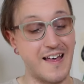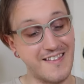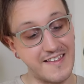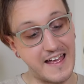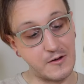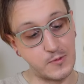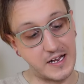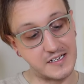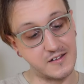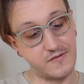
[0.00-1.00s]
And then we
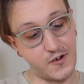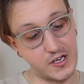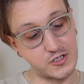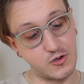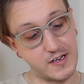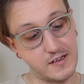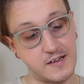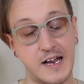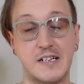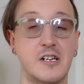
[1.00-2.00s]
get to the first string,
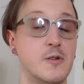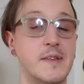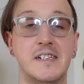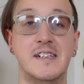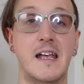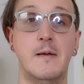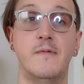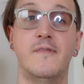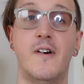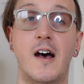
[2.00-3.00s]
and it's going to be the
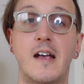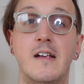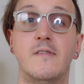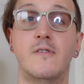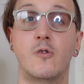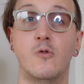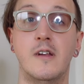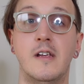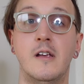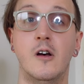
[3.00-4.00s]
same five,
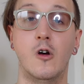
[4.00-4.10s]
three,